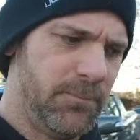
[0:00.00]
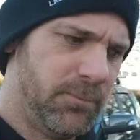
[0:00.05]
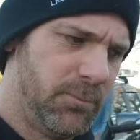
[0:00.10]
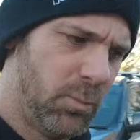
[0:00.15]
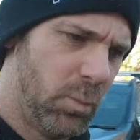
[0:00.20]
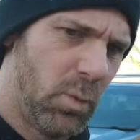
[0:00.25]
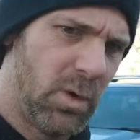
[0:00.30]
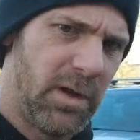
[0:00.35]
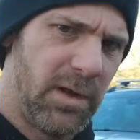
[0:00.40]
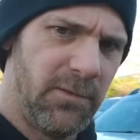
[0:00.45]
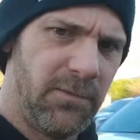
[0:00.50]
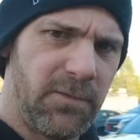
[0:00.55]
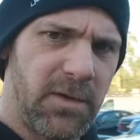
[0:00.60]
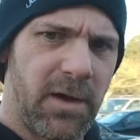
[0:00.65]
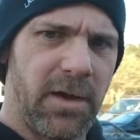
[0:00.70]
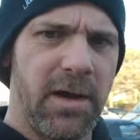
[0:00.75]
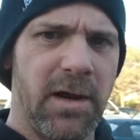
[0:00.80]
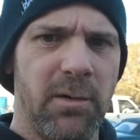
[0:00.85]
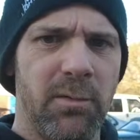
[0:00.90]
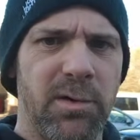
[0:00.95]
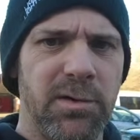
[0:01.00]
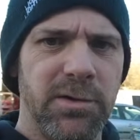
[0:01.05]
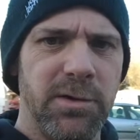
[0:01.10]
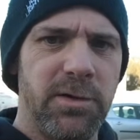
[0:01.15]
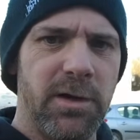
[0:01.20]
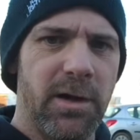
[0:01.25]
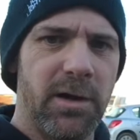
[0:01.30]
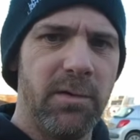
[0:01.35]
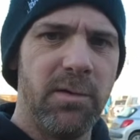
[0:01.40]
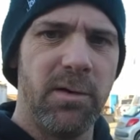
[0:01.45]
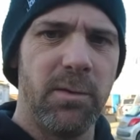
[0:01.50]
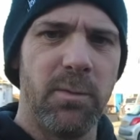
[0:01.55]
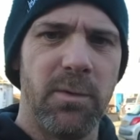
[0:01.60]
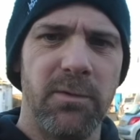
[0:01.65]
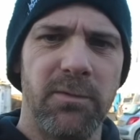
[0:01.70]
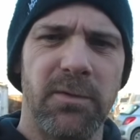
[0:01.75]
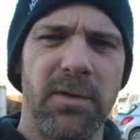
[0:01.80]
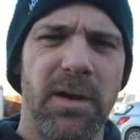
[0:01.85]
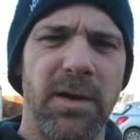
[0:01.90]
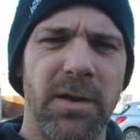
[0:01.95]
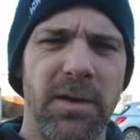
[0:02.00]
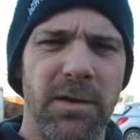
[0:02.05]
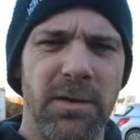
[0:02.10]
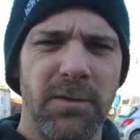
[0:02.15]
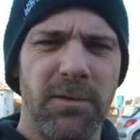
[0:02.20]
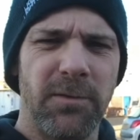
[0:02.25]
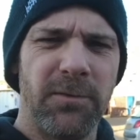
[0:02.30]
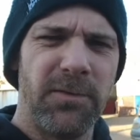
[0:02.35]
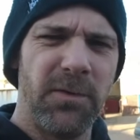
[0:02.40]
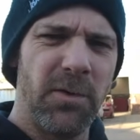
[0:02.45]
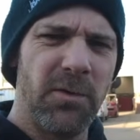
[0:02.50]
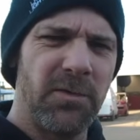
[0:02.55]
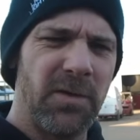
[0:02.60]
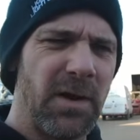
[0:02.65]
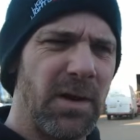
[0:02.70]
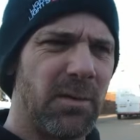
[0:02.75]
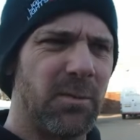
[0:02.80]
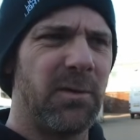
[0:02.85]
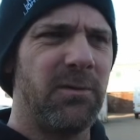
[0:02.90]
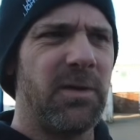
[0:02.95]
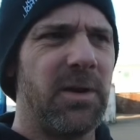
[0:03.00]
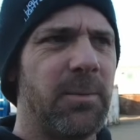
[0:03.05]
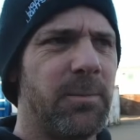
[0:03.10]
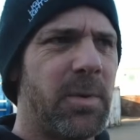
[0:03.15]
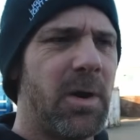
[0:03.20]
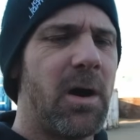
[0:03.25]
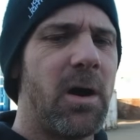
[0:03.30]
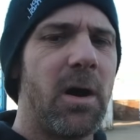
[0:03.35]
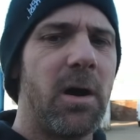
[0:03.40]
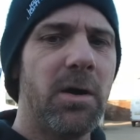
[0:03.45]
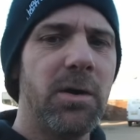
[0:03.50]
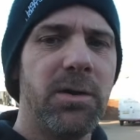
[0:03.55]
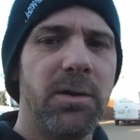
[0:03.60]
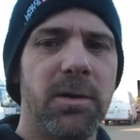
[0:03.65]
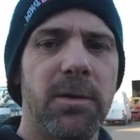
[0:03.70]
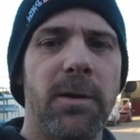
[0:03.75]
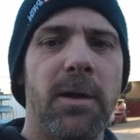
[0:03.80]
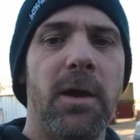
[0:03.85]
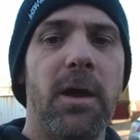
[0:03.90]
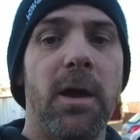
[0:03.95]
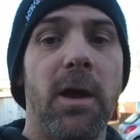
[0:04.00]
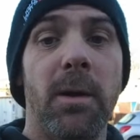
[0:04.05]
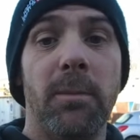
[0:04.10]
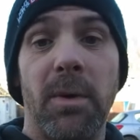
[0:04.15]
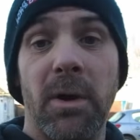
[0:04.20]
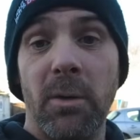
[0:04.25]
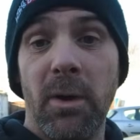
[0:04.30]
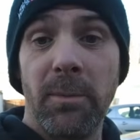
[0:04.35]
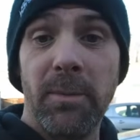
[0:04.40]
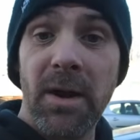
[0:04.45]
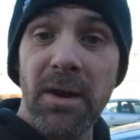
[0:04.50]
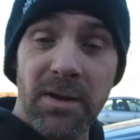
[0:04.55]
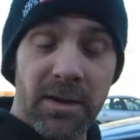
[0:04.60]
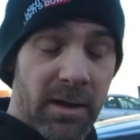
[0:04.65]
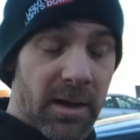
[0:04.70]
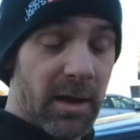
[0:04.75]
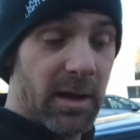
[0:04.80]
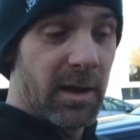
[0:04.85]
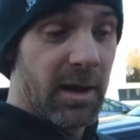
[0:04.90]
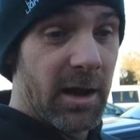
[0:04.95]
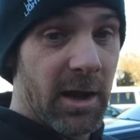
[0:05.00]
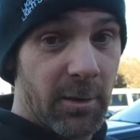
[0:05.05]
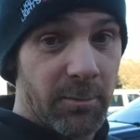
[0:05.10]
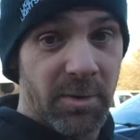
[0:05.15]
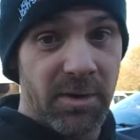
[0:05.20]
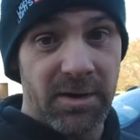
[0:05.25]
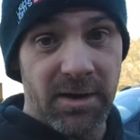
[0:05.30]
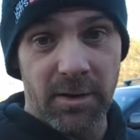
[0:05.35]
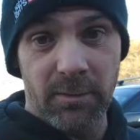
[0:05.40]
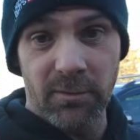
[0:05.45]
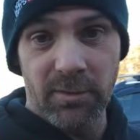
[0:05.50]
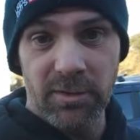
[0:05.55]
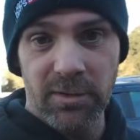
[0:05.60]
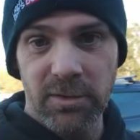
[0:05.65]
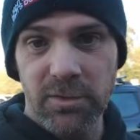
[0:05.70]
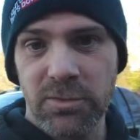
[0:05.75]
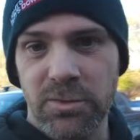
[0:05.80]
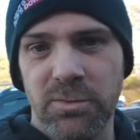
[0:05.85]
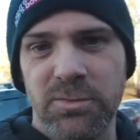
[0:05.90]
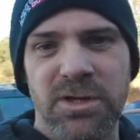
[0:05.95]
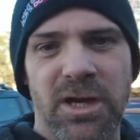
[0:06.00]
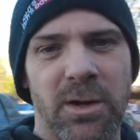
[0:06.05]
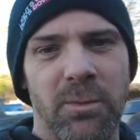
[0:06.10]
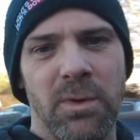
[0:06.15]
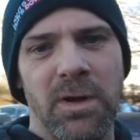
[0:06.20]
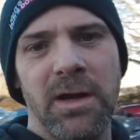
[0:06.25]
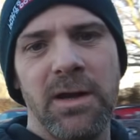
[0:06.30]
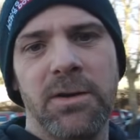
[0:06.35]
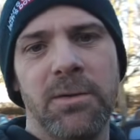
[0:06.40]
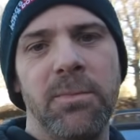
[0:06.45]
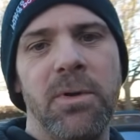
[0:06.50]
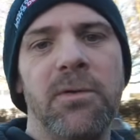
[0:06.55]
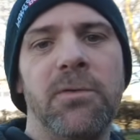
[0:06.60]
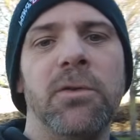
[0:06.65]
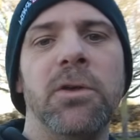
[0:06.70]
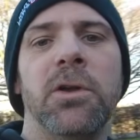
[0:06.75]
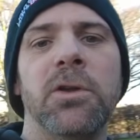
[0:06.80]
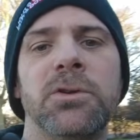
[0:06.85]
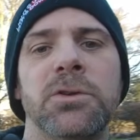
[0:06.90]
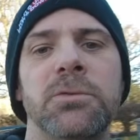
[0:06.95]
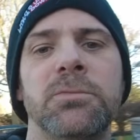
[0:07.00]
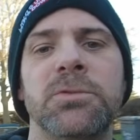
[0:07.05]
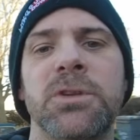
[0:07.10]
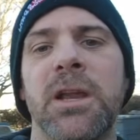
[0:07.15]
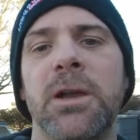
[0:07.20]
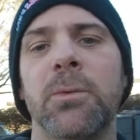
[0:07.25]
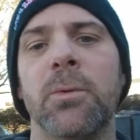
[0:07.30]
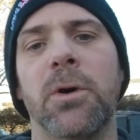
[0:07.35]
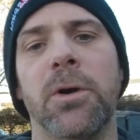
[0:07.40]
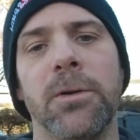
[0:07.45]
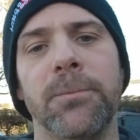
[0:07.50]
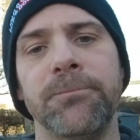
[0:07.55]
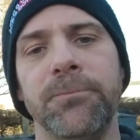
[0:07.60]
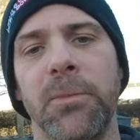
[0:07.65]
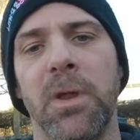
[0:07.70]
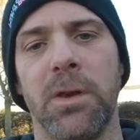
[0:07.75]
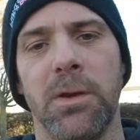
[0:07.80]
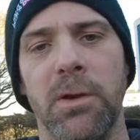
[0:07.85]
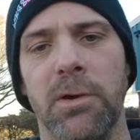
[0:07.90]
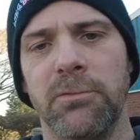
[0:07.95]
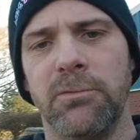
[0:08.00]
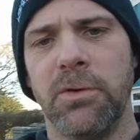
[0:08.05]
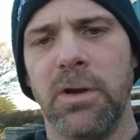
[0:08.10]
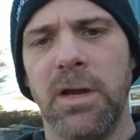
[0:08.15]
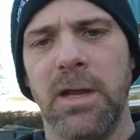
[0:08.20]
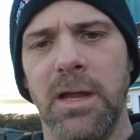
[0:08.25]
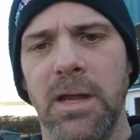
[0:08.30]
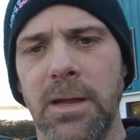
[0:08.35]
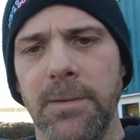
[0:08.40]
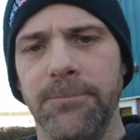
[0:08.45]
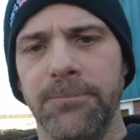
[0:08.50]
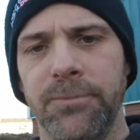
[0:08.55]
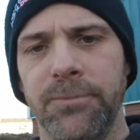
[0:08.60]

with Gun Hill Studios, who we've done a few things with in the past. But anyway, basically they're going to help us out with the YouTube channel. We need to move the YouTube channel on. It's not really